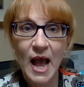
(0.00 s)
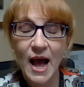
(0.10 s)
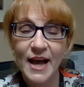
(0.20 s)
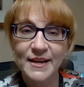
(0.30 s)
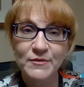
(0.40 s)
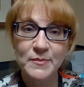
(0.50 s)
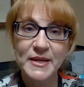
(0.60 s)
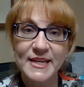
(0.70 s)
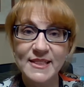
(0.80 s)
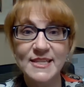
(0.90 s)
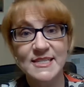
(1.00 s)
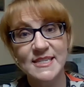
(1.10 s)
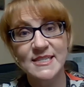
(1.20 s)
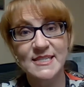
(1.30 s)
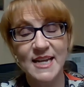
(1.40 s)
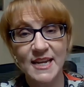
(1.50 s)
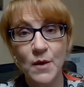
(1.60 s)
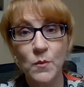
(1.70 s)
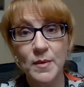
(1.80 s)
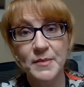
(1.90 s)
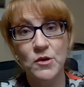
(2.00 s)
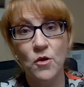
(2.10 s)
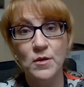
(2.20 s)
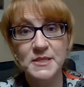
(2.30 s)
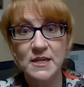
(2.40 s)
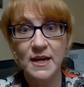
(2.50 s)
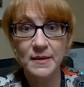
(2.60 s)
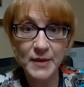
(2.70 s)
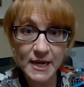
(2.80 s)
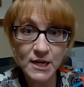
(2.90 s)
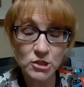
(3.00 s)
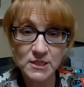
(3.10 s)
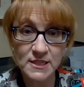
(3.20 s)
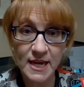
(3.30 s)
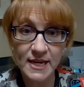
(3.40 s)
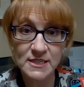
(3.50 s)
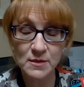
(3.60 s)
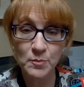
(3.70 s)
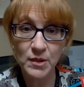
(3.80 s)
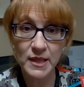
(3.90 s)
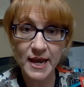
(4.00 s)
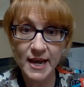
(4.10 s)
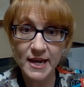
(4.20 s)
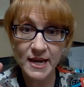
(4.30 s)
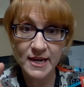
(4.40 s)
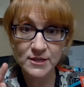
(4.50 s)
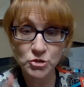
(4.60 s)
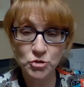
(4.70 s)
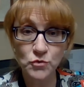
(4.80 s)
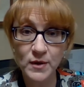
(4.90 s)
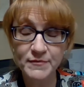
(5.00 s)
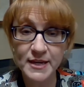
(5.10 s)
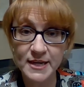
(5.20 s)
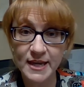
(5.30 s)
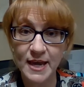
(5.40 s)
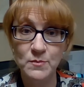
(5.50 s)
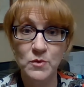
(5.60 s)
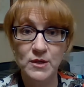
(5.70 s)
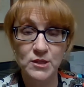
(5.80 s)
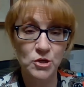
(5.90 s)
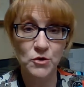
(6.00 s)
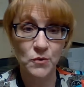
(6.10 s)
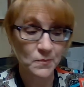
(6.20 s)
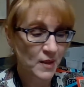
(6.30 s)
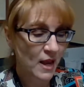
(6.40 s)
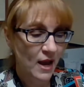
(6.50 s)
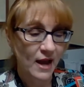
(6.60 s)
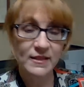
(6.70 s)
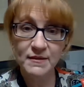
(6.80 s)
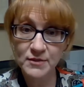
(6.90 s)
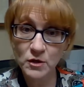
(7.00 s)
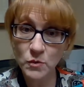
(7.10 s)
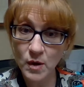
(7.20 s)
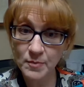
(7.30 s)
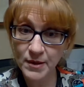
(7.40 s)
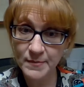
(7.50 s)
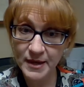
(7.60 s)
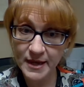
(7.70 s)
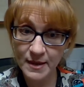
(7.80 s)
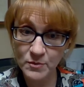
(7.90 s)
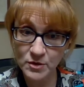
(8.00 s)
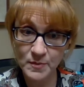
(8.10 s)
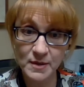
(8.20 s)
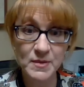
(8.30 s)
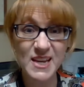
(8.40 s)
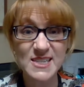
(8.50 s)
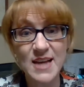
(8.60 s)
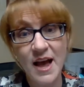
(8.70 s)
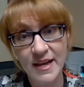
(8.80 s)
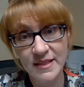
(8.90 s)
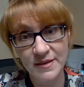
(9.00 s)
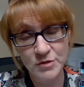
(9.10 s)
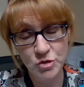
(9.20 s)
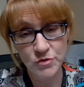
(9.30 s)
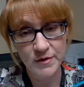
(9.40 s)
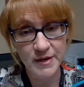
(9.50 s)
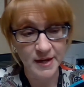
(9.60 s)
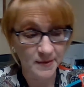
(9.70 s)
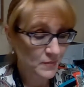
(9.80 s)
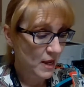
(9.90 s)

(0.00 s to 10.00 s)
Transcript: Hi, everybody. This is Nanette Whitman-Holmes, and I am here today to play a trivia game with you. I love that you all play my game with me because I love trivia.